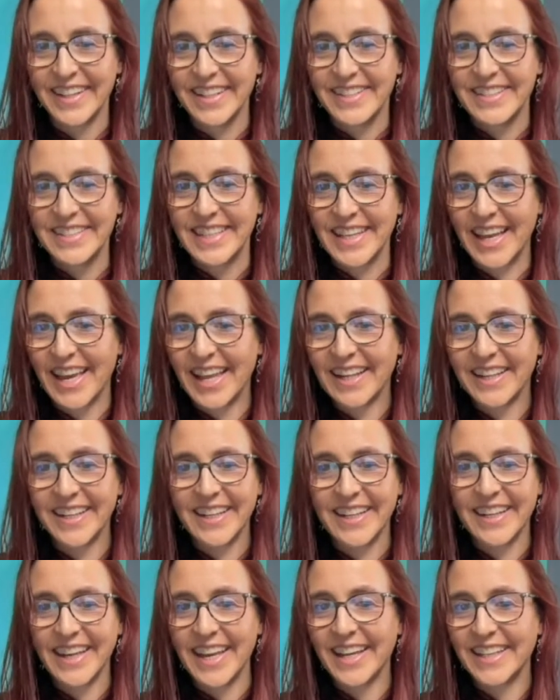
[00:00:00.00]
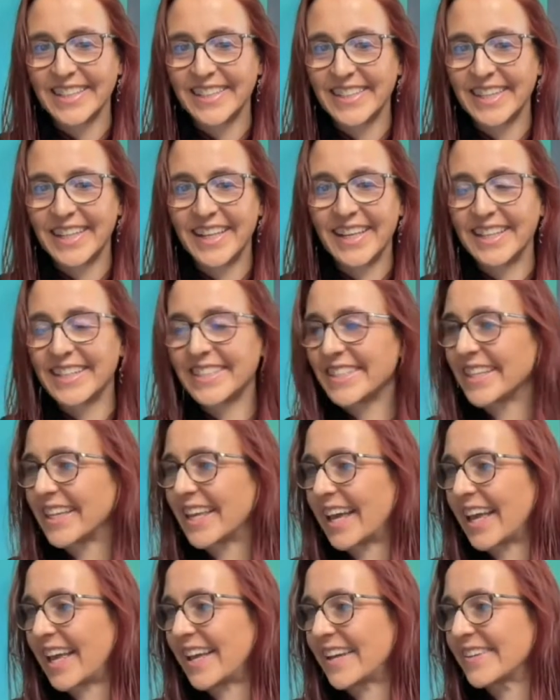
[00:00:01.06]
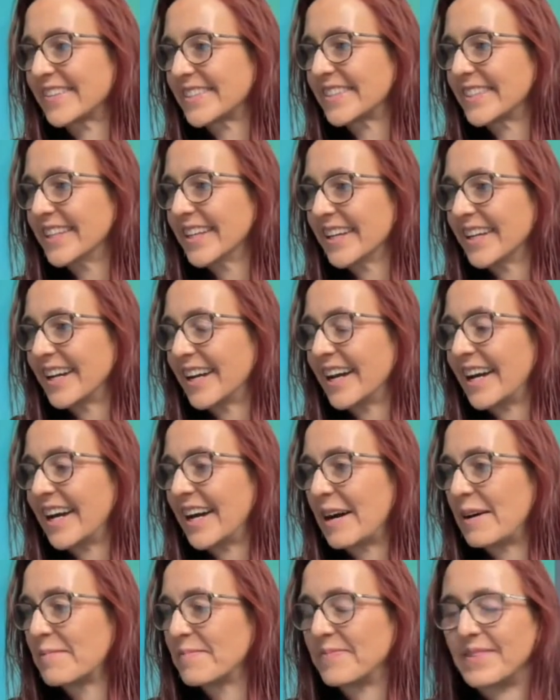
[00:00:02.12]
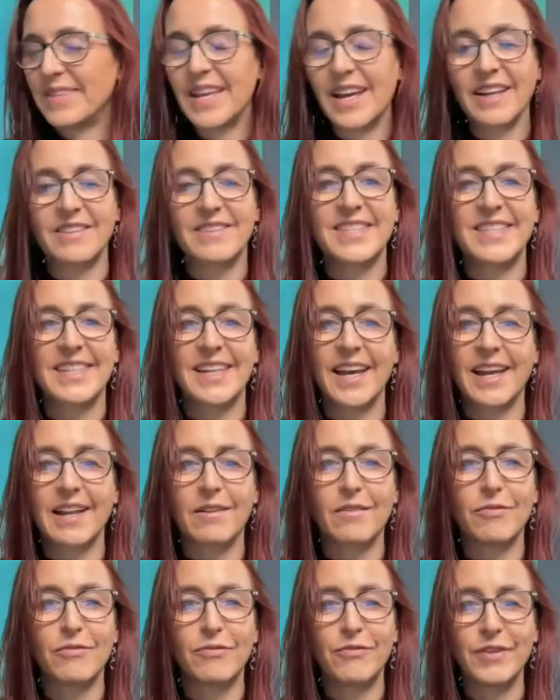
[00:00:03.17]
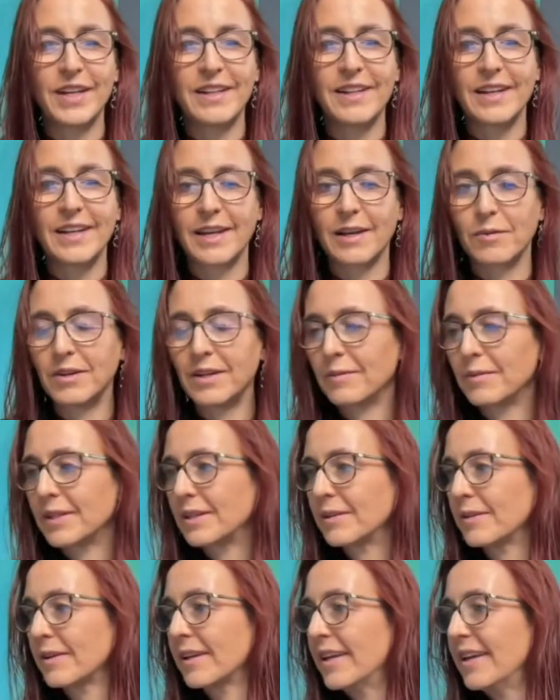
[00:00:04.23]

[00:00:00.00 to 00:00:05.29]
Seattle connections in the house. Not Seattle, Philly. What am I doing?